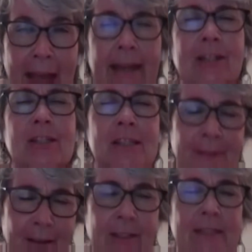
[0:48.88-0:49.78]
And I just
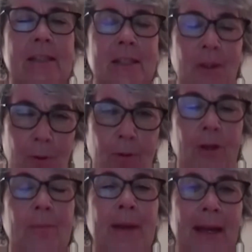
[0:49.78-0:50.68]
found it so
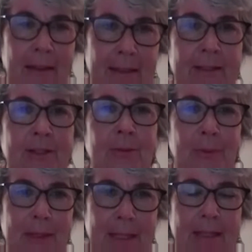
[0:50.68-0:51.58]
compelling to
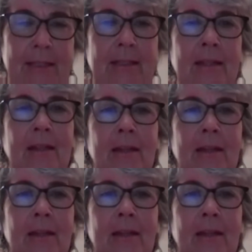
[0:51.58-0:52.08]
read